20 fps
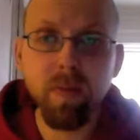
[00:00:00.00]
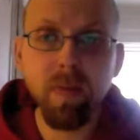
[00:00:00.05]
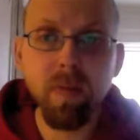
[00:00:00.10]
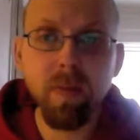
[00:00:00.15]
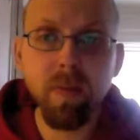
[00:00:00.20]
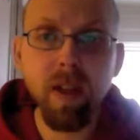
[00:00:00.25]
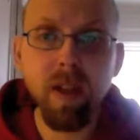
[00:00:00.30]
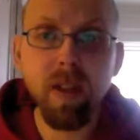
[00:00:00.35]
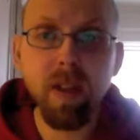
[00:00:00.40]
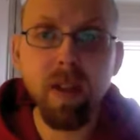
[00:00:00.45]

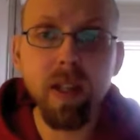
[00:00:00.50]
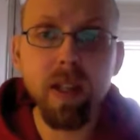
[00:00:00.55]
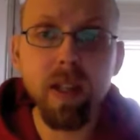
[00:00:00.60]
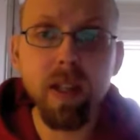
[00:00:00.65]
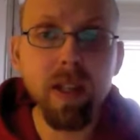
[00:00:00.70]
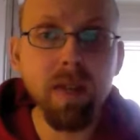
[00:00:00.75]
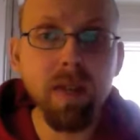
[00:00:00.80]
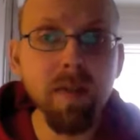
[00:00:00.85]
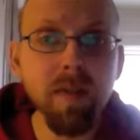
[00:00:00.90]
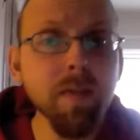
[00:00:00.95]
this
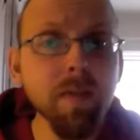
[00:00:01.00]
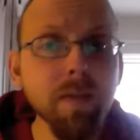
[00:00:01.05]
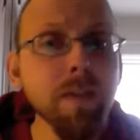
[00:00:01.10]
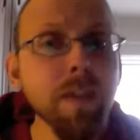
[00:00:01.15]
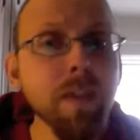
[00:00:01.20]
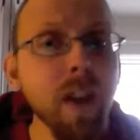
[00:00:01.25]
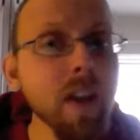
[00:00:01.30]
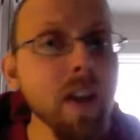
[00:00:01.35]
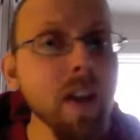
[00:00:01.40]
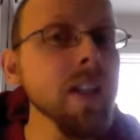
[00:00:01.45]
is
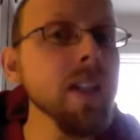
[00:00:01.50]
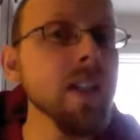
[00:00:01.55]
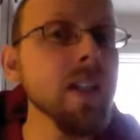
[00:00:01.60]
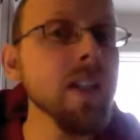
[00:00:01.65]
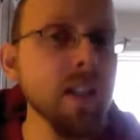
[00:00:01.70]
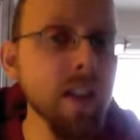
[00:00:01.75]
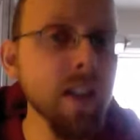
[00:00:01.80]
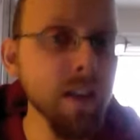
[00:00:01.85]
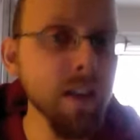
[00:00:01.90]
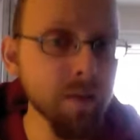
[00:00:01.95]
very
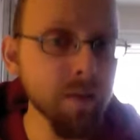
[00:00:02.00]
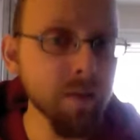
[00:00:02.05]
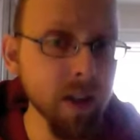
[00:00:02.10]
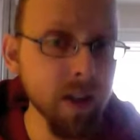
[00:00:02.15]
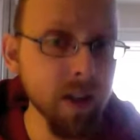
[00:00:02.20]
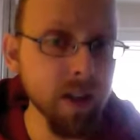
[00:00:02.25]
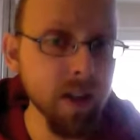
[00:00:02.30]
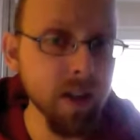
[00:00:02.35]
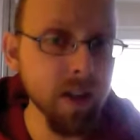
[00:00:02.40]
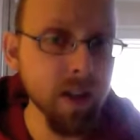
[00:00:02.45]

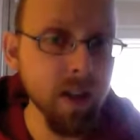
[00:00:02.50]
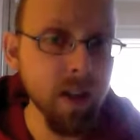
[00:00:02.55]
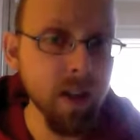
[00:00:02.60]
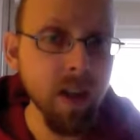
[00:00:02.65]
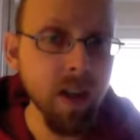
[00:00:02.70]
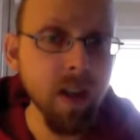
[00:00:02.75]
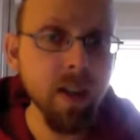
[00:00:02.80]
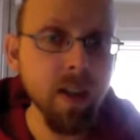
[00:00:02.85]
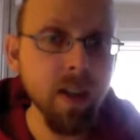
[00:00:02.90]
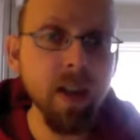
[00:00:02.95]
different
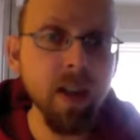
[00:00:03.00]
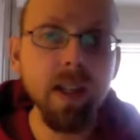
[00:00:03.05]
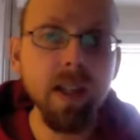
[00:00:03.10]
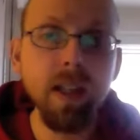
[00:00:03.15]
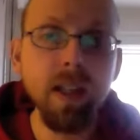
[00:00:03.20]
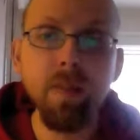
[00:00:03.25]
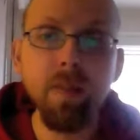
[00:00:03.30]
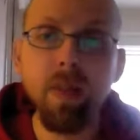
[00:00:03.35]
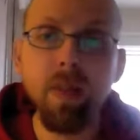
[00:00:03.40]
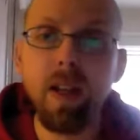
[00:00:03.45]
than
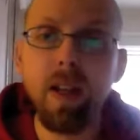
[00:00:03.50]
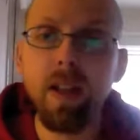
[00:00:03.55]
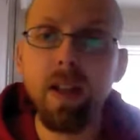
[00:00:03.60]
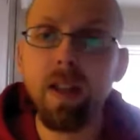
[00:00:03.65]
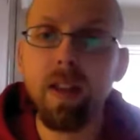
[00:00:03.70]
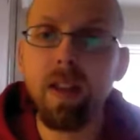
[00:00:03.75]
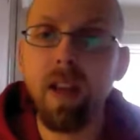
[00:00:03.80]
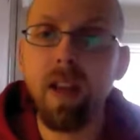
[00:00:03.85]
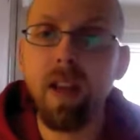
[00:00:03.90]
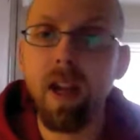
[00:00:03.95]
something
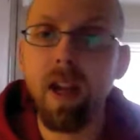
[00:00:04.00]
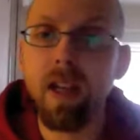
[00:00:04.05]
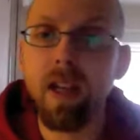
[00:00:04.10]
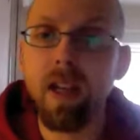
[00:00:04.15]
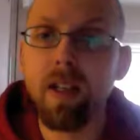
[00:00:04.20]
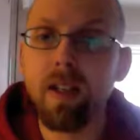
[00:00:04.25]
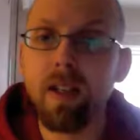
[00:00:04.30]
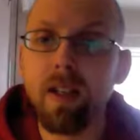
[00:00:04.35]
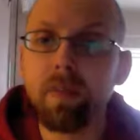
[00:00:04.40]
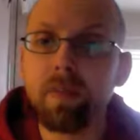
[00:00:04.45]

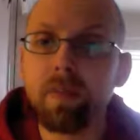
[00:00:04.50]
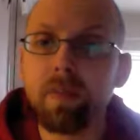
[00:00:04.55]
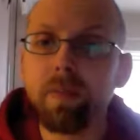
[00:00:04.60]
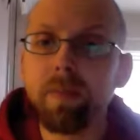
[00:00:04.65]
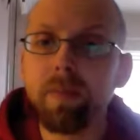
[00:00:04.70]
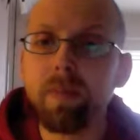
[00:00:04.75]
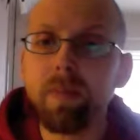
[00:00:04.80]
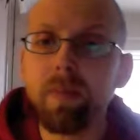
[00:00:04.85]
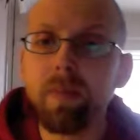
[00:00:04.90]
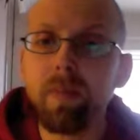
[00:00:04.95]
like
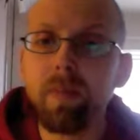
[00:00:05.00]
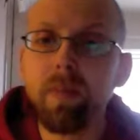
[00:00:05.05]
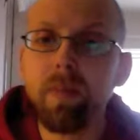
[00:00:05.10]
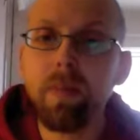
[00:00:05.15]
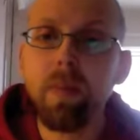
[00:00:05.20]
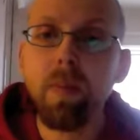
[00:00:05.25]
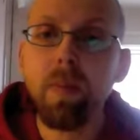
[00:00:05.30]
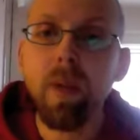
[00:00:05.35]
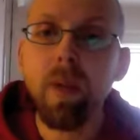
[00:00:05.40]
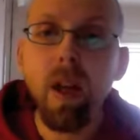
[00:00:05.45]

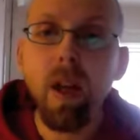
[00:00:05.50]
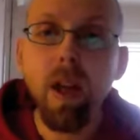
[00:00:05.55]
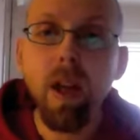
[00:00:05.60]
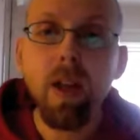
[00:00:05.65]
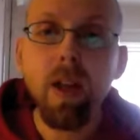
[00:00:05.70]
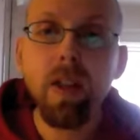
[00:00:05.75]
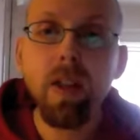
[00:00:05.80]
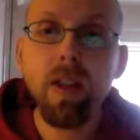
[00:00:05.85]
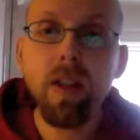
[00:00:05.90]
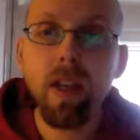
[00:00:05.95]

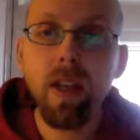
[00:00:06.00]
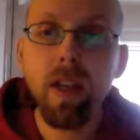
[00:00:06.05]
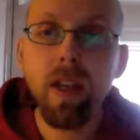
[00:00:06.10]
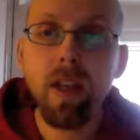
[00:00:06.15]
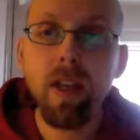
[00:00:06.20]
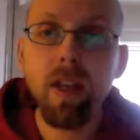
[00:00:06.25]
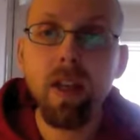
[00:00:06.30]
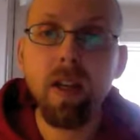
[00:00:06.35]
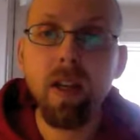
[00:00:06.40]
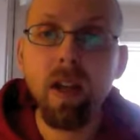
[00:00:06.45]

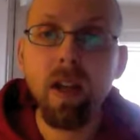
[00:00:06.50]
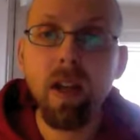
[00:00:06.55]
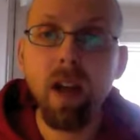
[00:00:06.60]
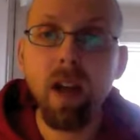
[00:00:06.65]
the